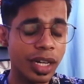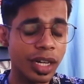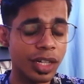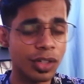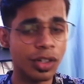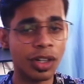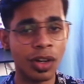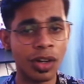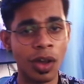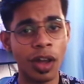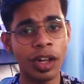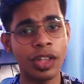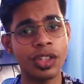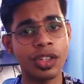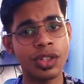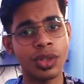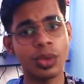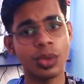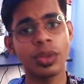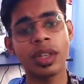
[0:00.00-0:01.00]
your
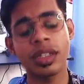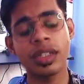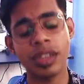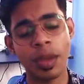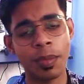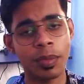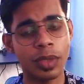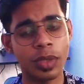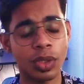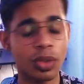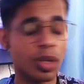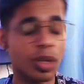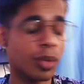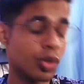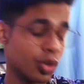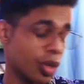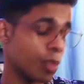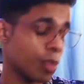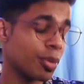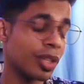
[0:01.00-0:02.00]
knowledge to
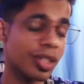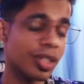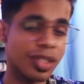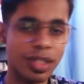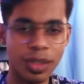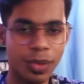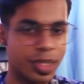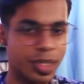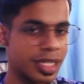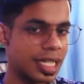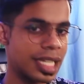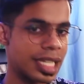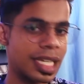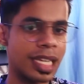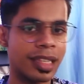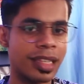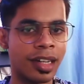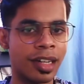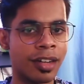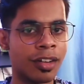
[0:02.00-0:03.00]
the person who is
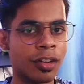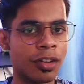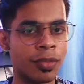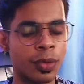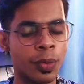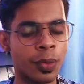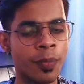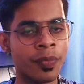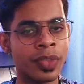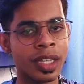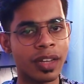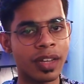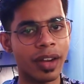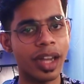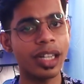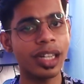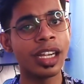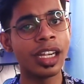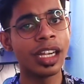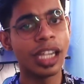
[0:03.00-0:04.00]
taking the interview,
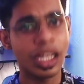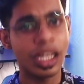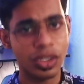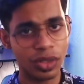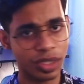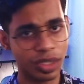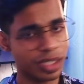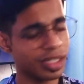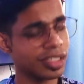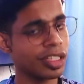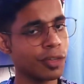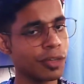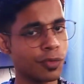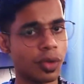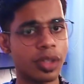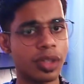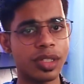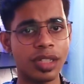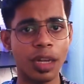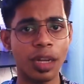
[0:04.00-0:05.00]
right? So this is the
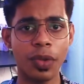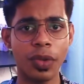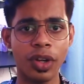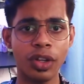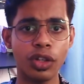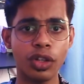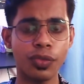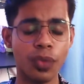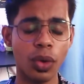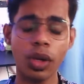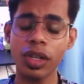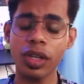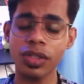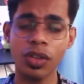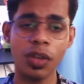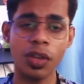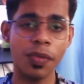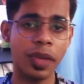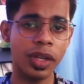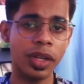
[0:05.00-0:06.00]
first step you need to focus
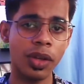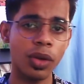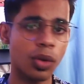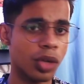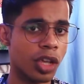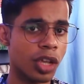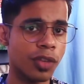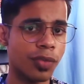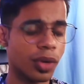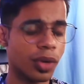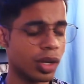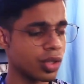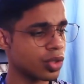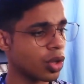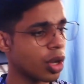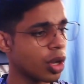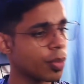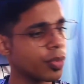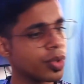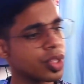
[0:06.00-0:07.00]
on when you're looking for a
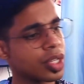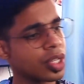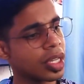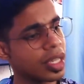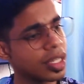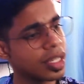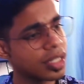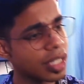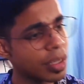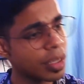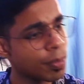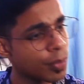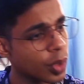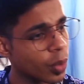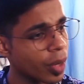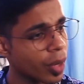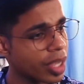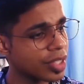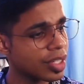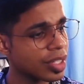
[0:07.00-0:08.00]
job, which is
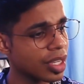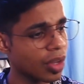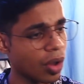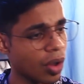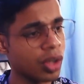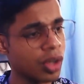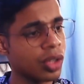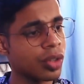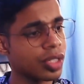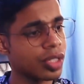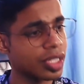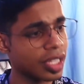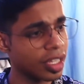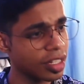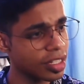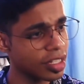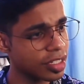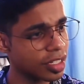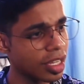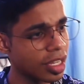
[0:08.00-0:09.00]
improvising on your
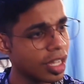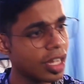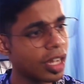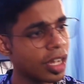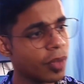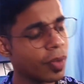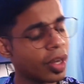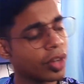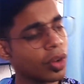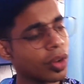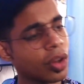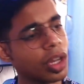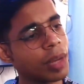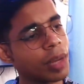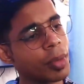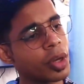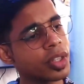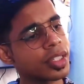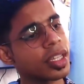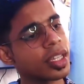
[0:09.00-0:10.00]
skills. When I talk
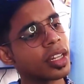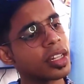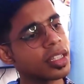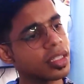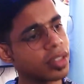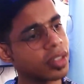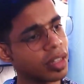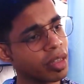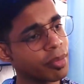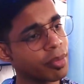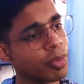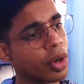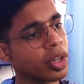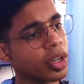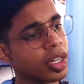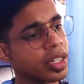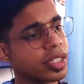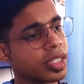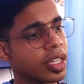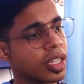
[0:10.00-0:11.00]
about skills, 3
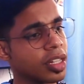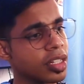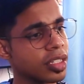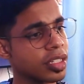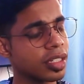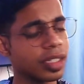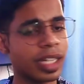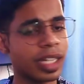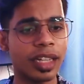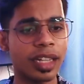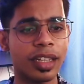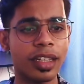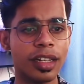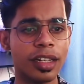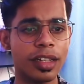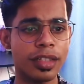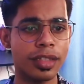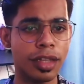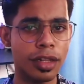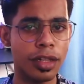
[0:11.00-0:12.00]
important skills:
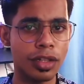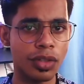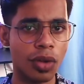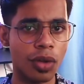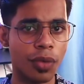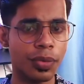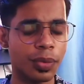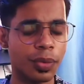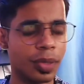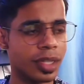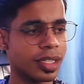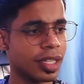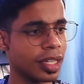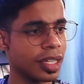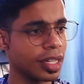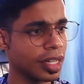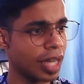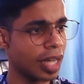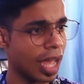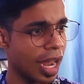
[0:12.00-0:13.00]
technical skill, software
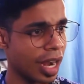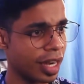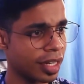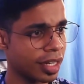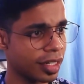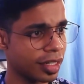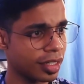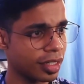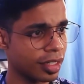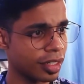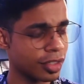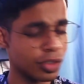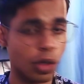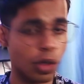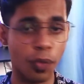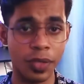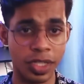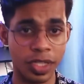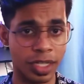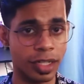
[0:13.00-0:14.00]
skill and
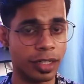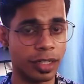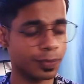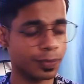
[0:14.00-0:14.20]
soft skill.